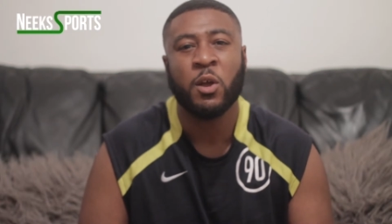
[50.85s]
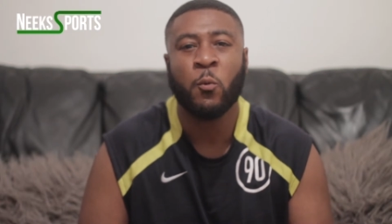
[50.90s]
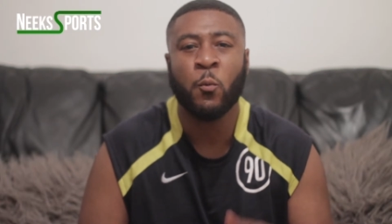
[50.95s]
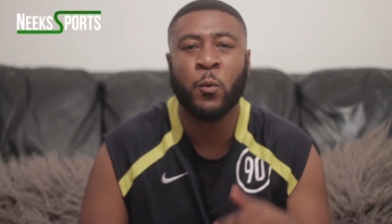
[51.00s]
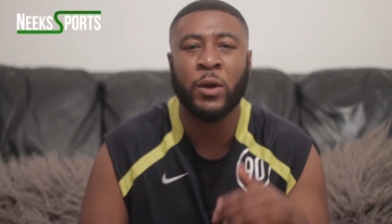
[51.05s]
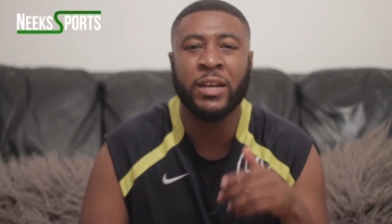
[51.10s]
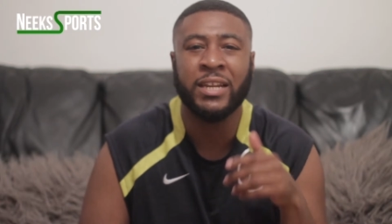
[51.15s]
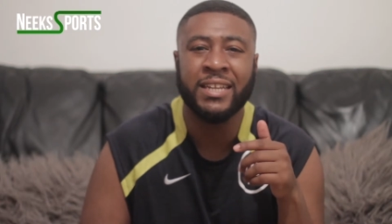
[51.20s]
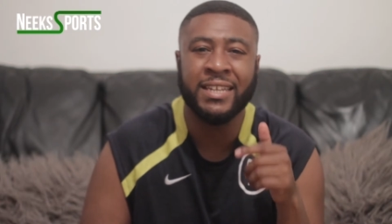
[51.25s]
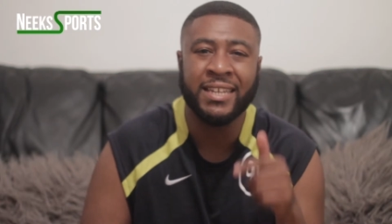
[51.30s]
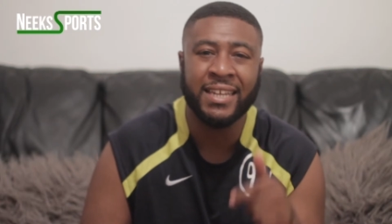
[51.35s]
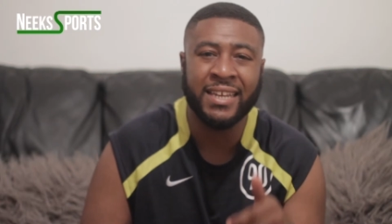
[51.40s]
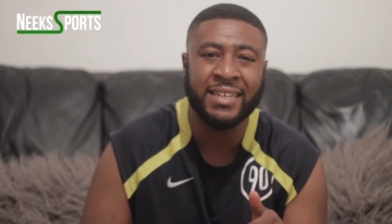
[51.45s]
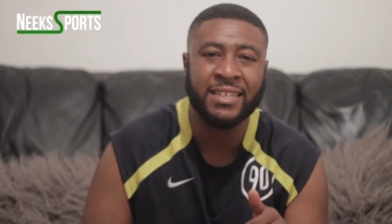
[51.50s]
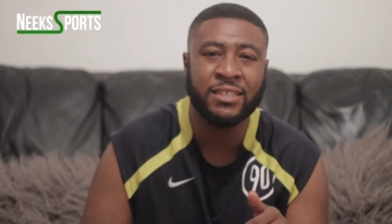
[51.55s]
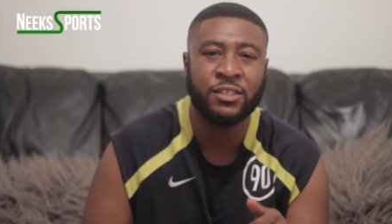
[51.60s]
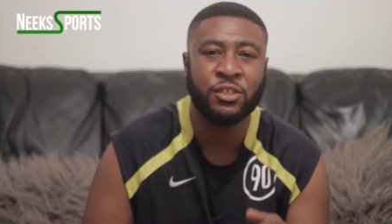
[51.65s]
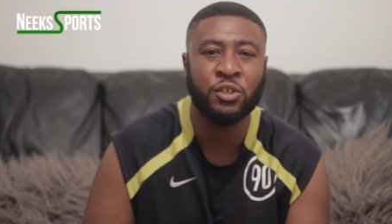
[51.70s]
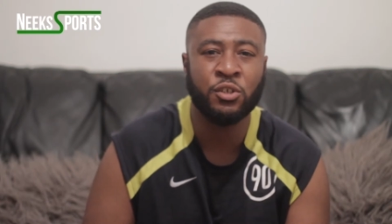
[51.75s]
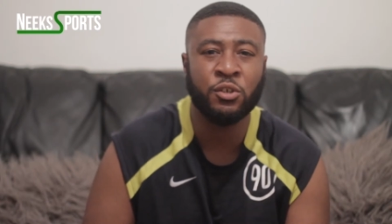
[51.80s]
when he
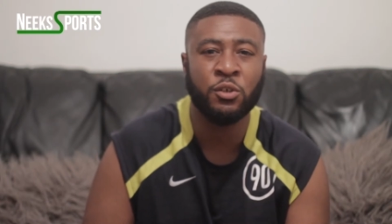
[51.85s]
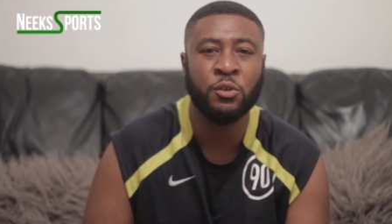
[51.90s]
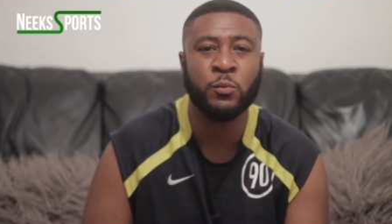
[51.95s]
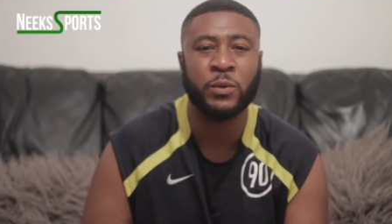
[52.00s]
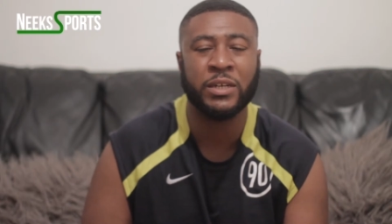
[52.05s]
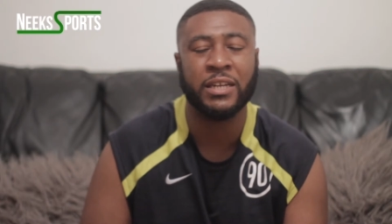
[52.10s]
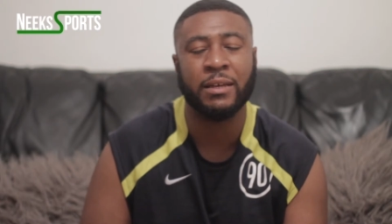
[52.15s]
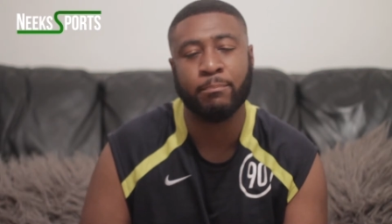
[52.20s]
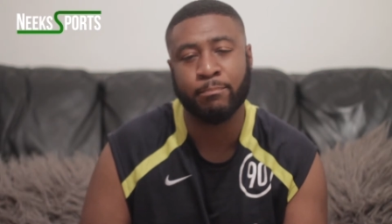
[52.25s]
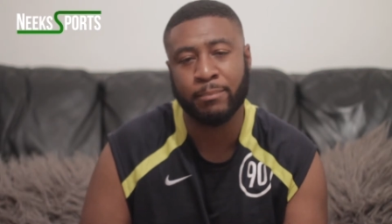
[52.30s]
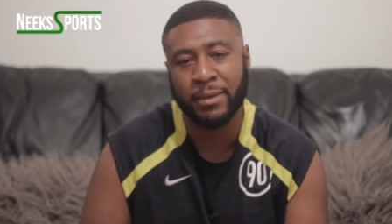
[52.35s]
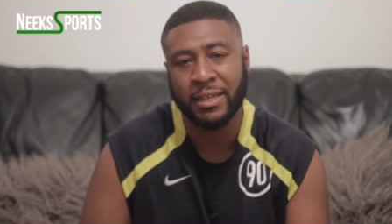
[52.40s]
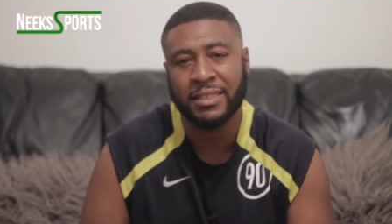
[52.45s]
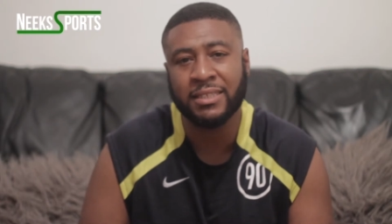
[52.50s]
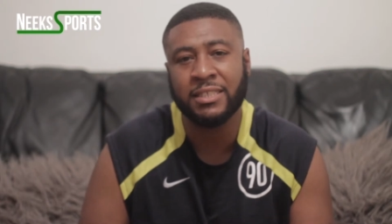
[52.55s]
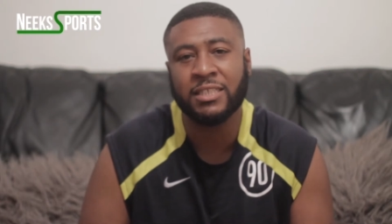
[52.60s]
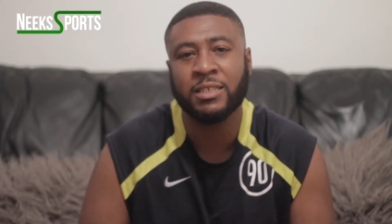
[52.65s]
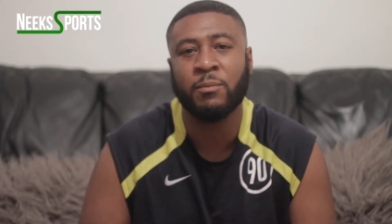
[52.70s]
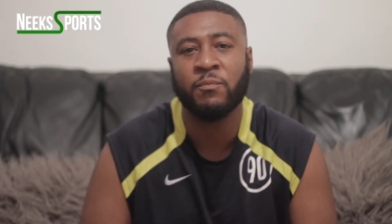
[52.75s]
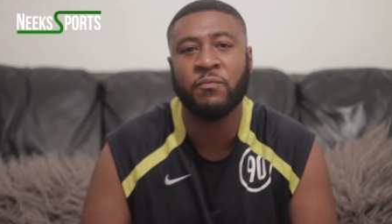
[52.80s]
needed to, when it
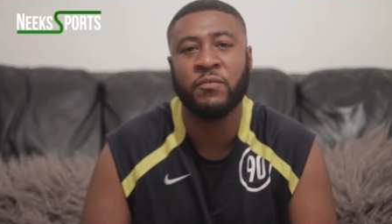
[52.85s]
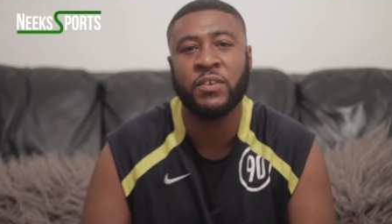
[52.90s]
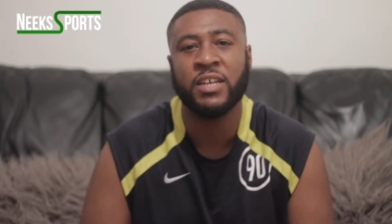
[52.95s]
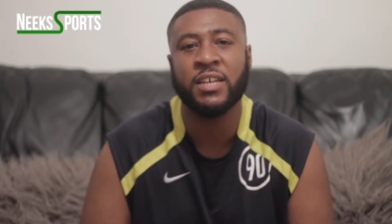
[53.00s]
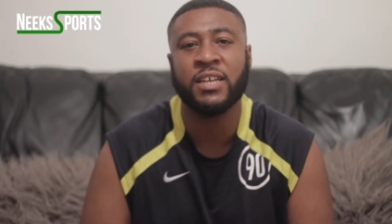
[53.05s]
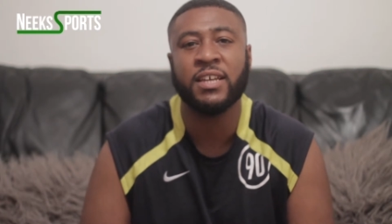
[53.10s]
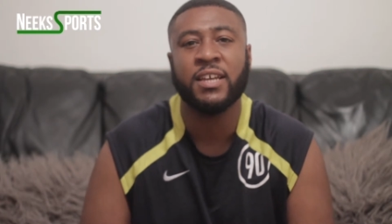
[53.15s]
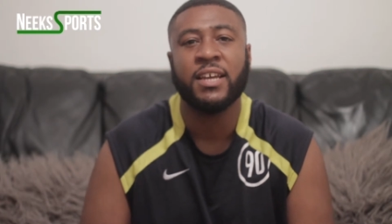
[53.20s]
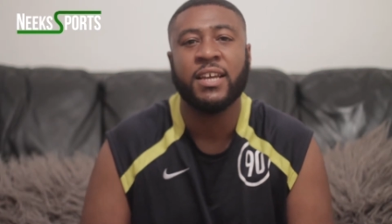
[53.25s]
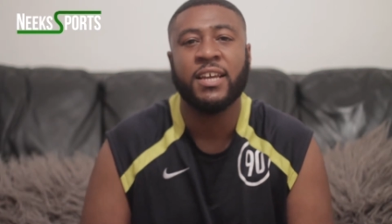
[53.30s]
means something,